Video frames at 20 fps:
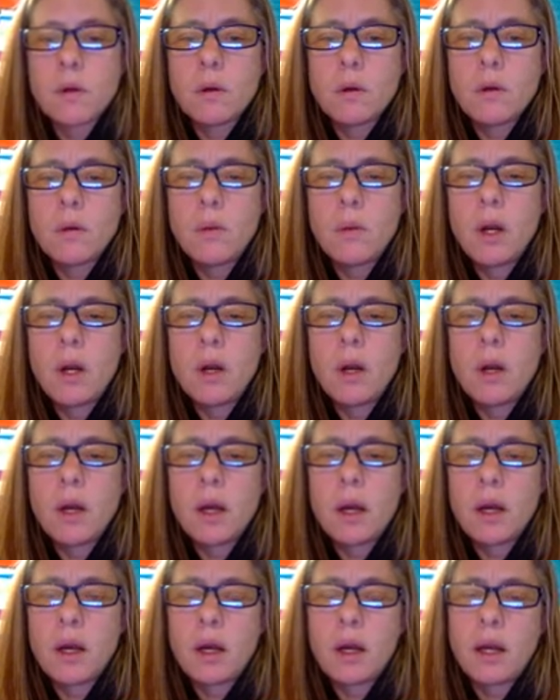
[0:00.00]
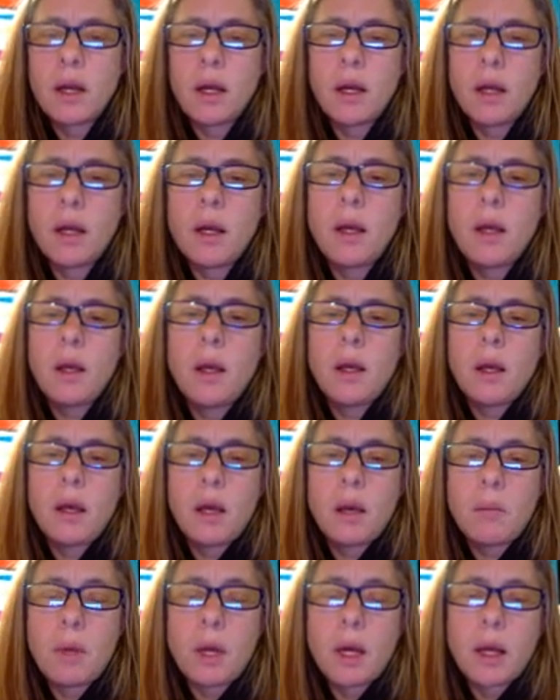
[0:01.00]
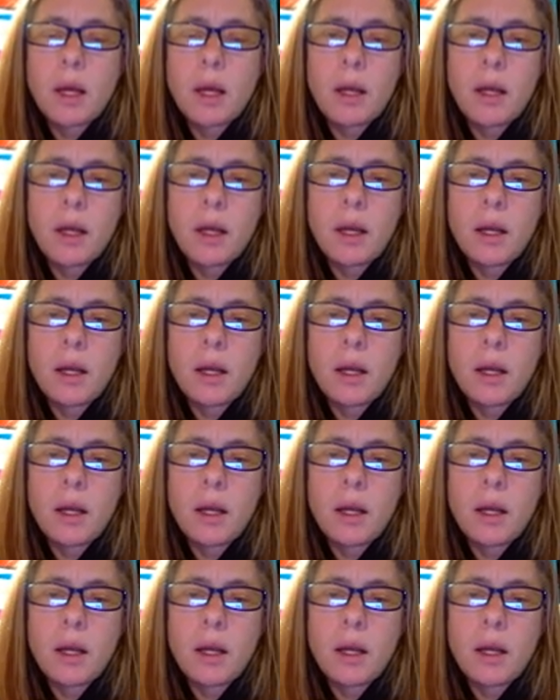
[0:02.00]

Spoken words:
I'm not gonna get